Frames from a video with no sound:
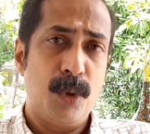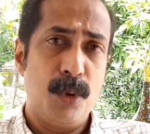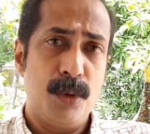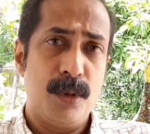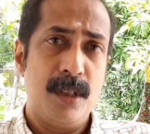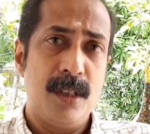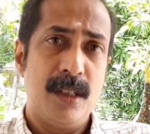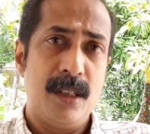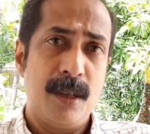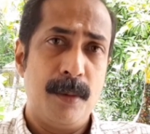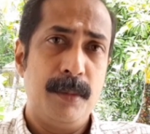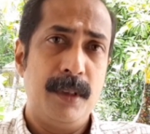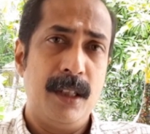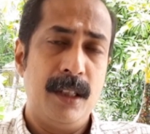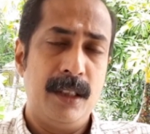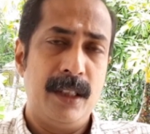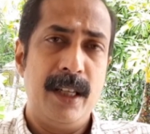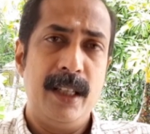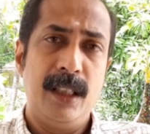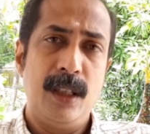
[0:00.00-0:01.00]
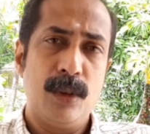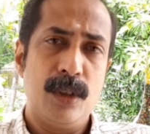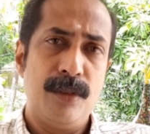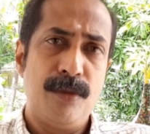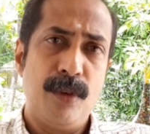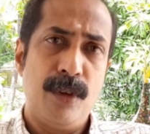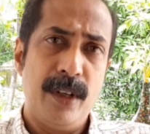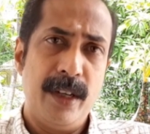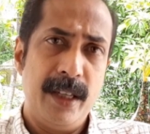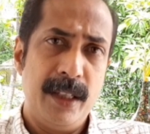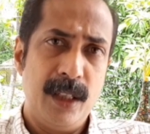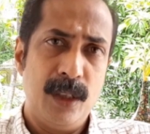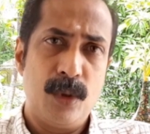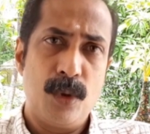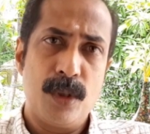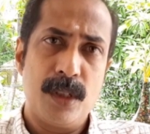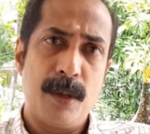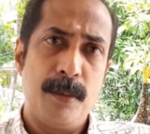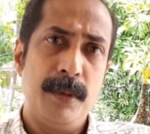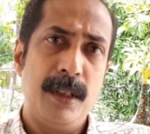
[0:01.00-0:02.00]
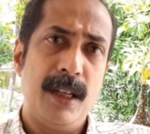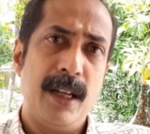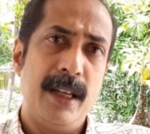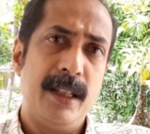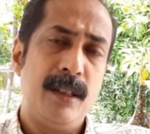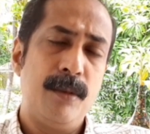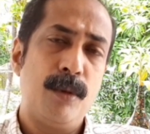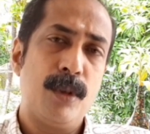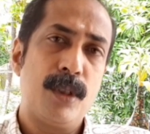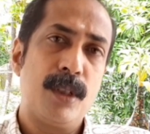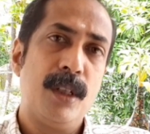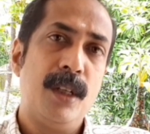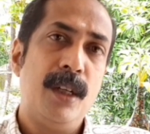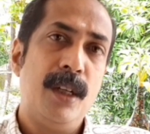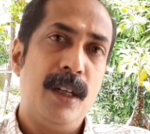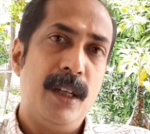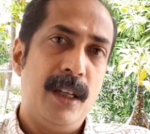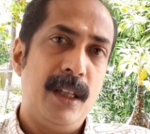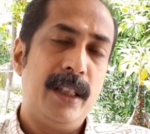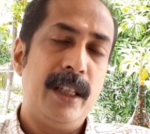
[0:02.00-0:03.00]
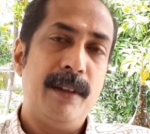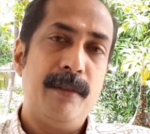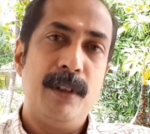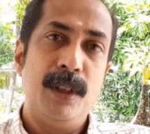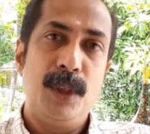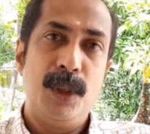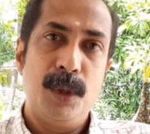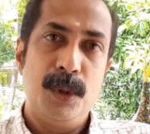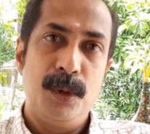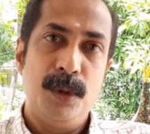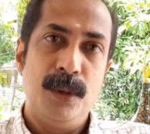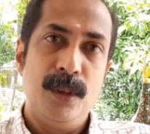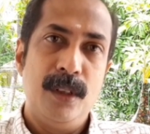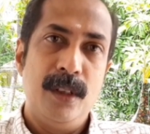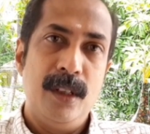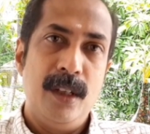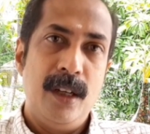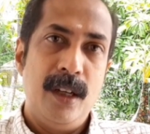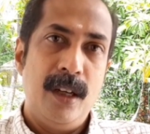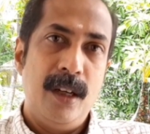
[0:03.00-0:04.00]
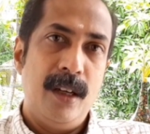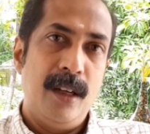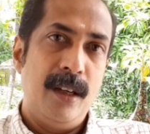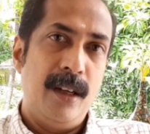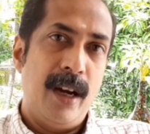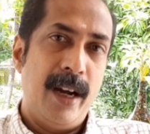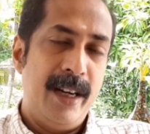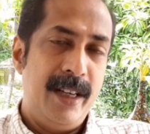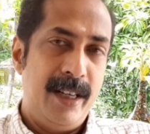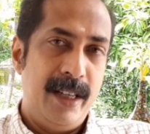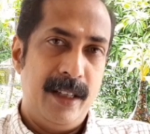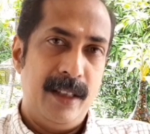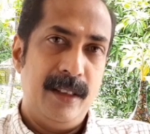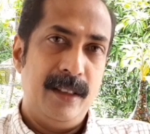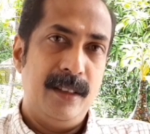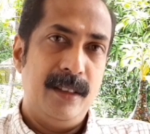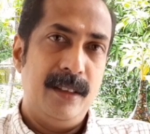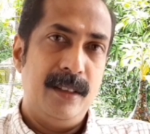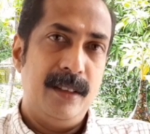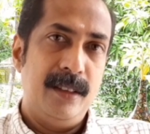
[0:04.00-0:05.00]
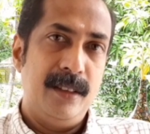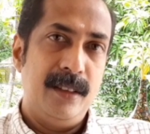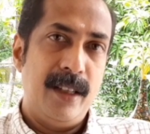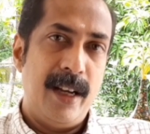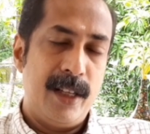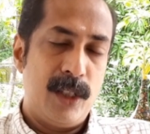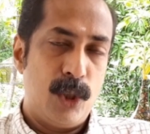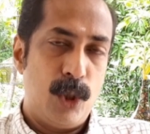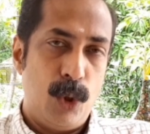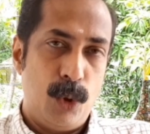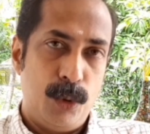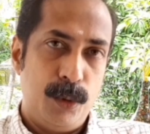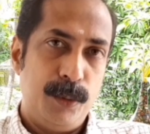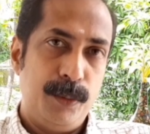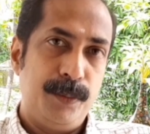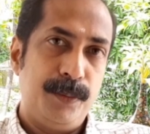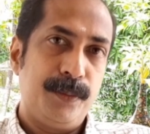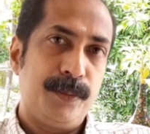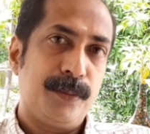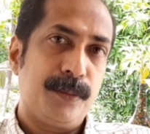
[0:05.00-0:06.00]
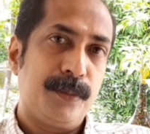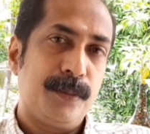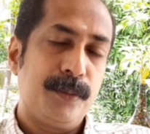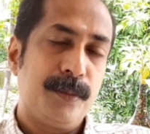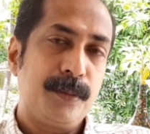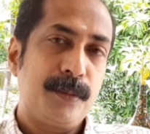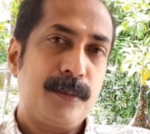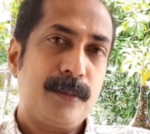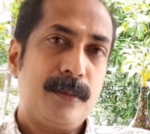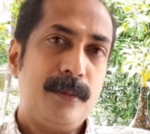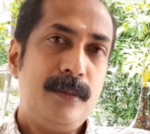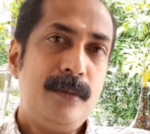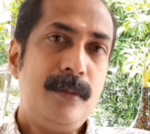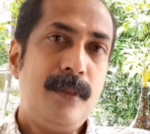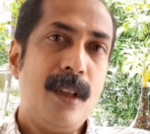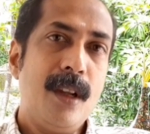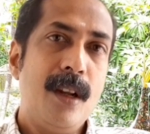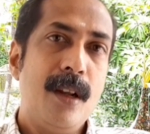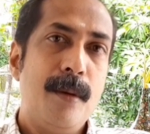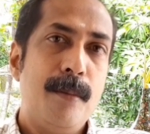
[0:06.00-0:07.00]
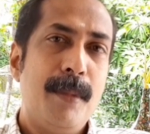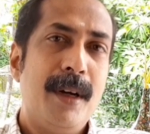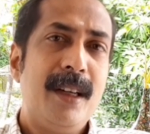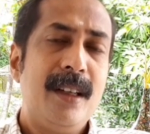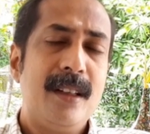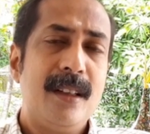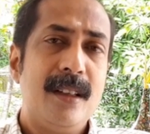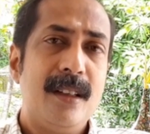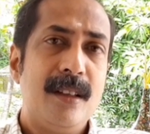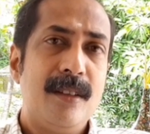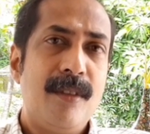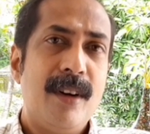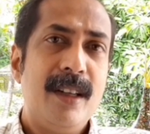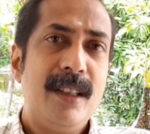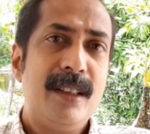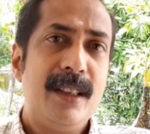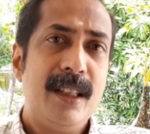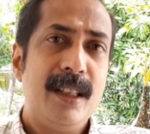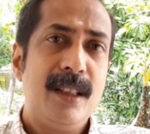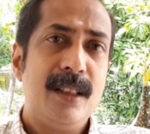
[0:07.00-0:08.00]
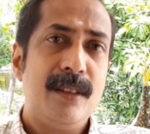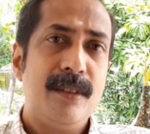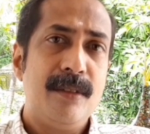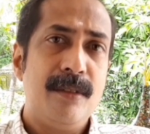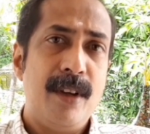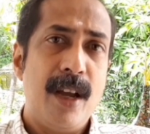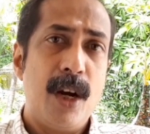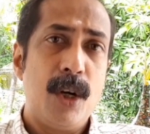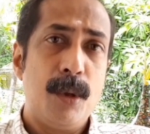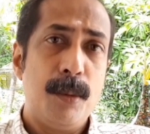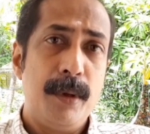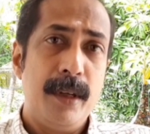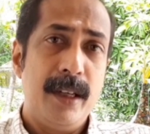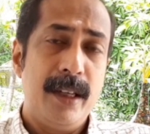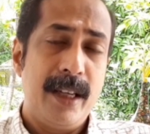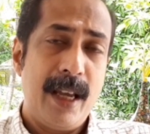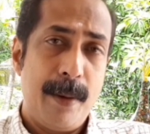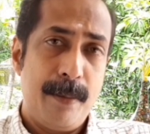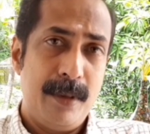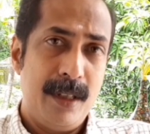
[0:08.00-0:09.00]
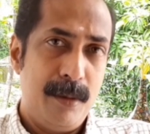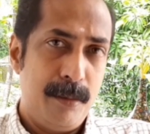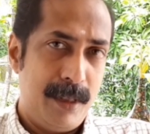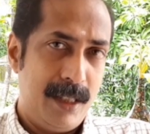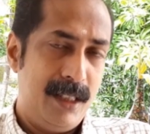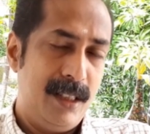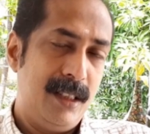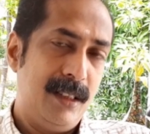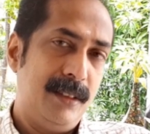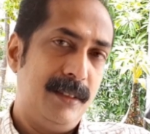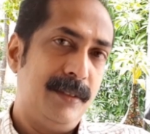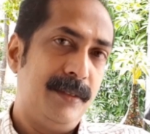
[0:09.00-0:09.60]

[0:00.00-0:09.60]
crores, something 3,480 crores, something like that was given to Idea as loan. But one thing we have to be kept in mind,